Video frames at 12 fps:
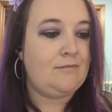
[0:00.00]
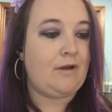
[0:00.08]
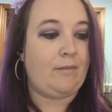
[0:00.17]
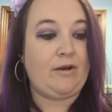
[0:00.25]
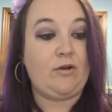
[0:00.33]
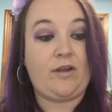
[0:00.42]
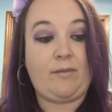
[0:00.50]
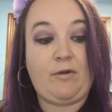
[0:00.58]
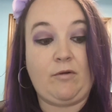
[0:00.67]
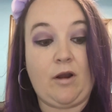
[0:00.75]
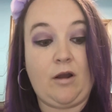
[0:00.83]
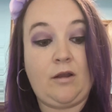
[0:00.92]
I mean, don't get me
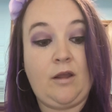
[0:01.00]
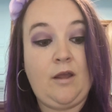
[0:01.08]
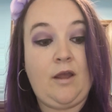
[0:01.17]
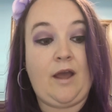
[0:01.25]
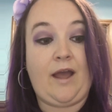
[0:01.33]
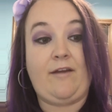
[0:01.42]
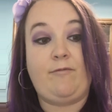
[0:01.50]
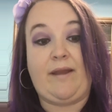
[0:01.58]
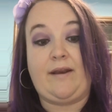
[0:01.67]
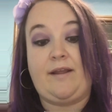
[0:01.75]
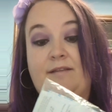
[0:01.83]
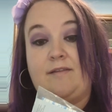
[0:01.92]
wrong. I have
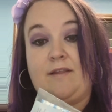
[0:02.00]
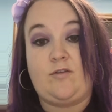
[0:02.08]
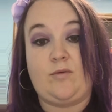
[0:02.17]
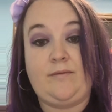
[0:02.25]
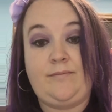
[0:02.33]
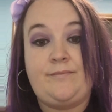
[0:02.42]
band-aids in this one,